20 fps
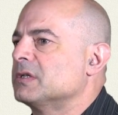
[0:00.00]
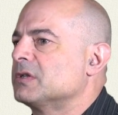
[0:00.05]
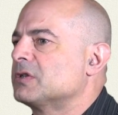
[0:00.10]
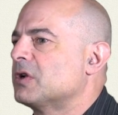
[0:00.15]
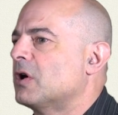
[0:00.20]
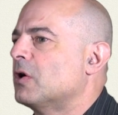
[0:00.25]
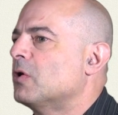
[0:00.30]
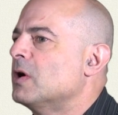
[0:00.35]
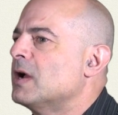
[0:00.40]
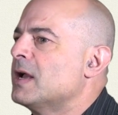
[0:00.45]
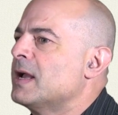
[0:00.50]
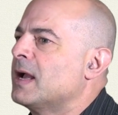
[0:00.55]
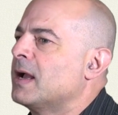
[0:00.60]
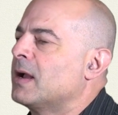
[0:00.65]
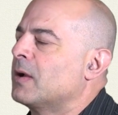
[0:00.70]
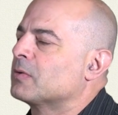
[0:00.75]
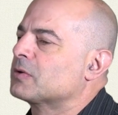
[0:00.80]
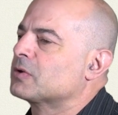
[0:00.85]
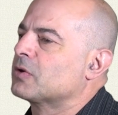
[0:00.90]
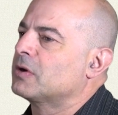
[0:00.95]
And so
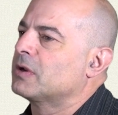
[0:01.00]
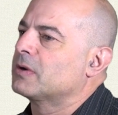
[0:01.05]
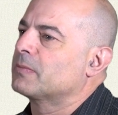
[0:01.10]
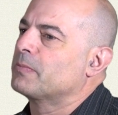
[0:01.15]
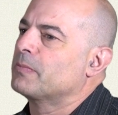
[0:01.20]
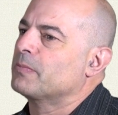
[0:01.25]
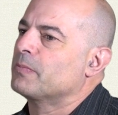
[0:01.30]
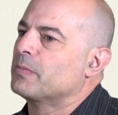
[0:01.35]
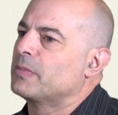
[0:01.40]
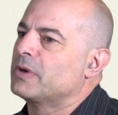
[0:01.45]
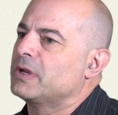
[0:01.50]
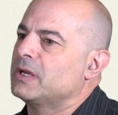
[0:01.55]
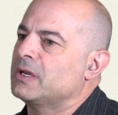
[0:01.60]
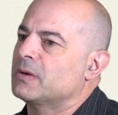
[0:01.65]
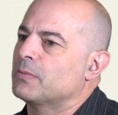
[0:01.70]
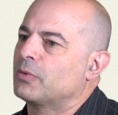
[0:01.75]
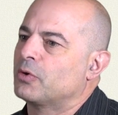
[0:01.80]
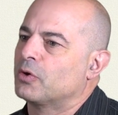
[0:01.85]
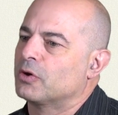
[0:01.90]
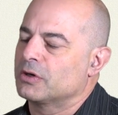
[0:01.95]
it's going to be
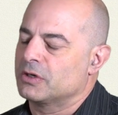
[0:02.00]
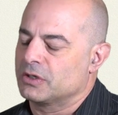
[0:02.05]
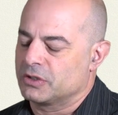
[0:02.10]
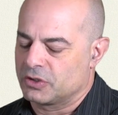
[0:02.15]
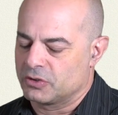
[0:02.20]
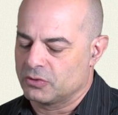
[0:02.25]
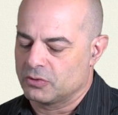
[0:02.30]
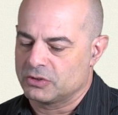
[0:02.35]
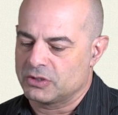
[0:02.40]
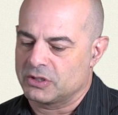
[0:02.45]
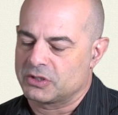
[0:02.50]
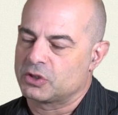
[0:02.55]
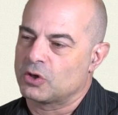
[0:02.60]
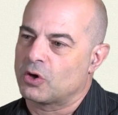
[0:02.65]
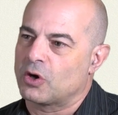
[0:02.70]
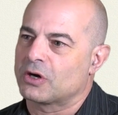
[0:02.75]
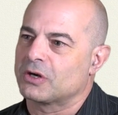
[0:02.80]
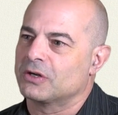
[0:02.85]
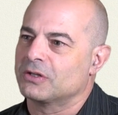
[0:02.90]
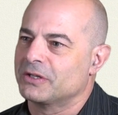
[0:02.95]
important to just
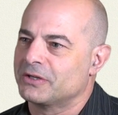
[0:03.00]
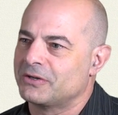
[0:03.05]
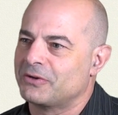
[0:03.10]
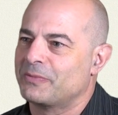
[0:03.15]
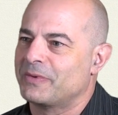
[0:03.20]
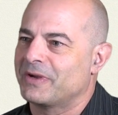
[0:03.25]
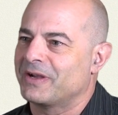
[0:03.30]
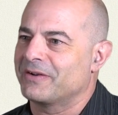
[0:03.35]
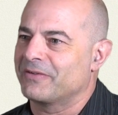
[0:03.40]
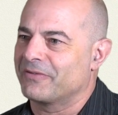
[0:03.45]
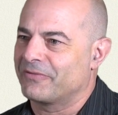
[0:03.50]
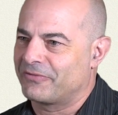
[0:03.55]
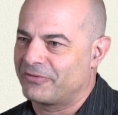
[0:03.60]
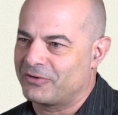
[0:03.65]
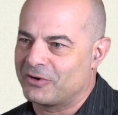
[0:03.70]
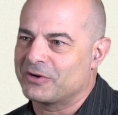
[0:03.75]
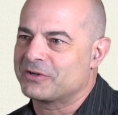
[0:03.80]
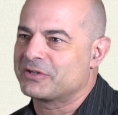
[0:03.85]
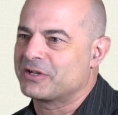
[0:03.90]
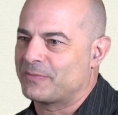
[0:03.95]
talk a little bit
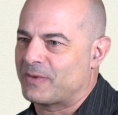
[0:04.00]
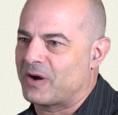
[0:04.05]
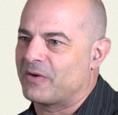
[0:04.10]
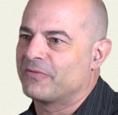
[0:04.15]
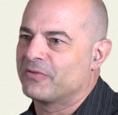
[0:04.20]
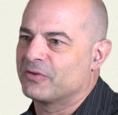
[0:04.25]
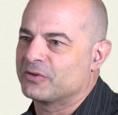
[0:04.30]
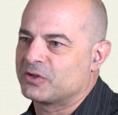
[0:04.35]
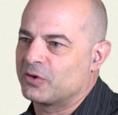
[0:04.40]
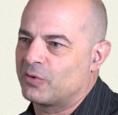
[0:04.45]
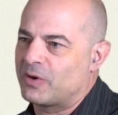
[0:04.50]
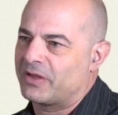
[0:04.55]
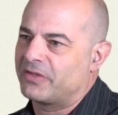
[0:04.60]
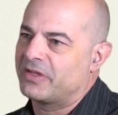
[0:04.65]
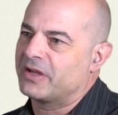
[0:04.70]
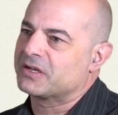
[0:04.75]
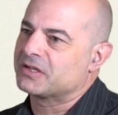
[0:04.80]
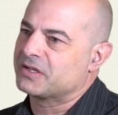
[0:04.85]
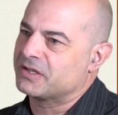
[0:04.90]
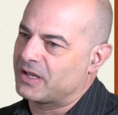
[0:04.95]
first about virtue
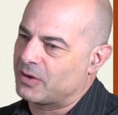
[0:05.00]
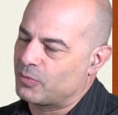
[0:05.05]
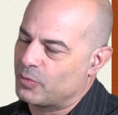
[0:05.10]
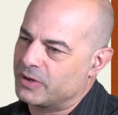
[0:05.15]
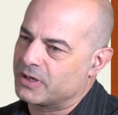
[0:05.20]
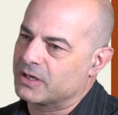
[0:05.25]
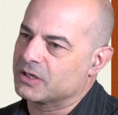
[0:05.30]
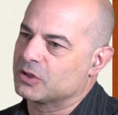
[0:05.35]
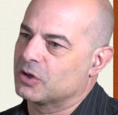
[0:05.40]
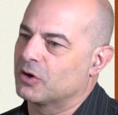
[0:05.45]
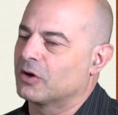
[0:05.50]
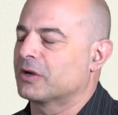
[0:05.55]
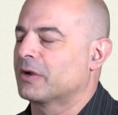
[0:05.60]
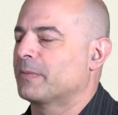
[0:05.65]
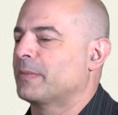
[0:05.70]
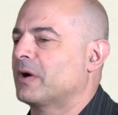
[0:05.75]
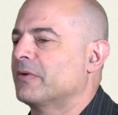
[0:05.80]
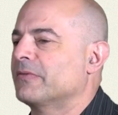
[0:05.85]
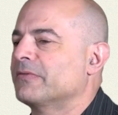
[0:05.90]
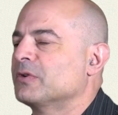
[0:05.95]
ethics, and then we can talk
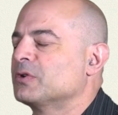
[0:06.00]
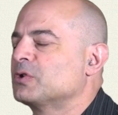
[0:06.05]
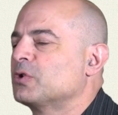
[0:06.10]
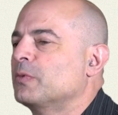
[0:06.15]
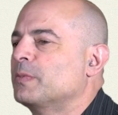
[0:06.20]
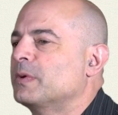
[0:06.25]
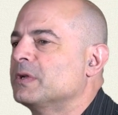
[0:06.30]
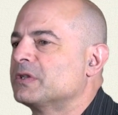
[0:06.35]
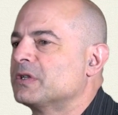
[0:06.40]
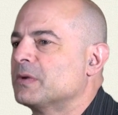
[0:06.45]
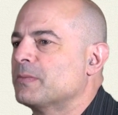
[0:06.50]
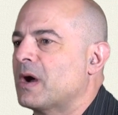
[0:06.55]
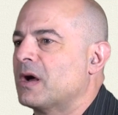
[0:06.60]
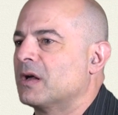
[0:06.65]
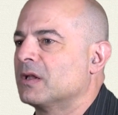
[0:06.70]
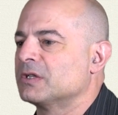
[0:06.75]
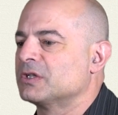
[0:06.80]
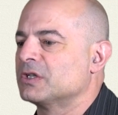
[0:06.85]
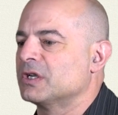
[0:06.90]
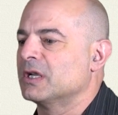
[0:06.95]
about virtue
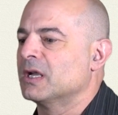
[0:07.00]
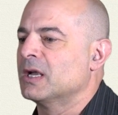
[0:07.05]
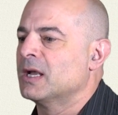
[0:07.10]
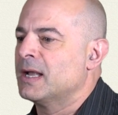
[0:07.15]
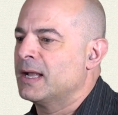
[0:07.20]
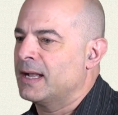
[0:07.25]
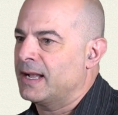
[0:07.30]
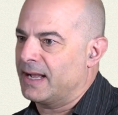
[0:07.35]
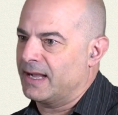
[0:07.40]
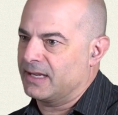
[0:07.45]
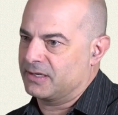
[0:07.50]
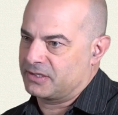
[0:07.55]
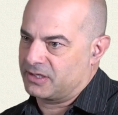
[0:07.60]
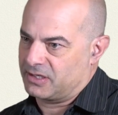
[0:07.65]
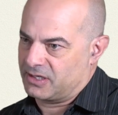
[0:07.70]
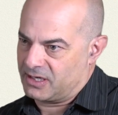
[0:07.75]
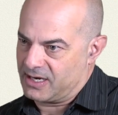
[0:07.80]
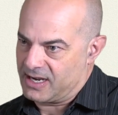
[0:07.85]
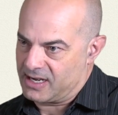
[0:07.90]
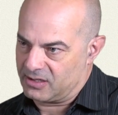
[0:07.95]
epistemology as
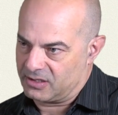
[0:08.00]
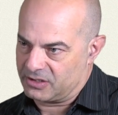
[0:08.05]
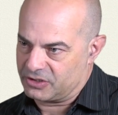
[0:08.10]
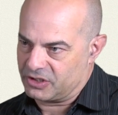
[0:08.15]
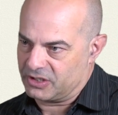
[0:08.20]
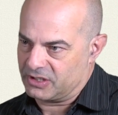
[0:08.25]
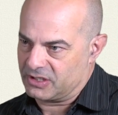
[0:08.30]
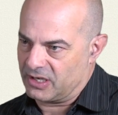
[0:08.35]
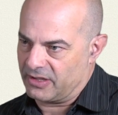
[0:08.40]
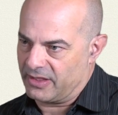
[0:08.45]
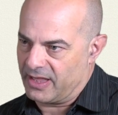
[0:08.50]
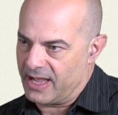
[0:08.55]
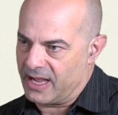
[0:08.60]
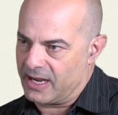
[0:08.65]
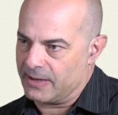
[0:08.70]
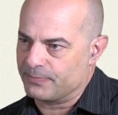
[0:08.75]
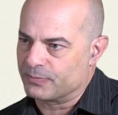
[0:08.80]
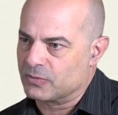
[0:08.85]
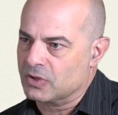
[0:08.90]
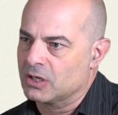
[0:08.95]
an analogy to
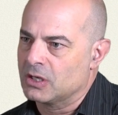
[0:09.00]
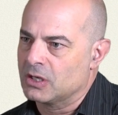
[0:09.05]
that.